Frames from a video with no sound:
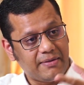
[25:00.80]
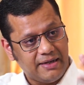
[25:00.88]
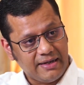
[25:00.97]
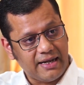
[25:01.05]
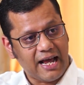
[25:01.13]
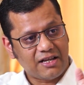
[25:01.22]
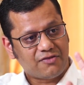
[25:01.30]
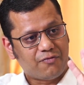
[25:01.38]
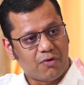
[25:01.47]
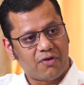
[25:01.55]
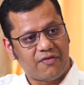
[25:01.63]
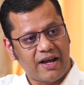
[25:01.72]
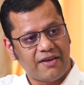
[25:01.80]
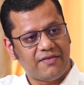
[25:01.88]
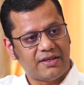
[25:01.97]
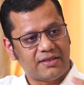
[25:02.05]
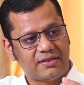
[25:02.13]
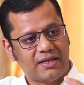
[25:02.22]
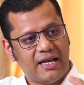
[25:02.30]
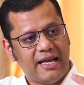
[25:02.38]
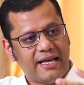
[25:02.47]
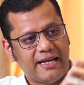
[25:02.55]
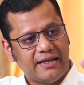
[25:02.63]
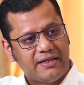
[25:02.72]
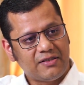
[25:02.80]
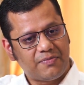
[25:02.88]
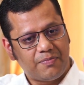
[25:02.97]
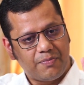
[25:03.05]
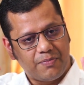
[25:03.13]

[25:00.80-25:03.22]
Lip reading: in the last 4 or 5 years, it is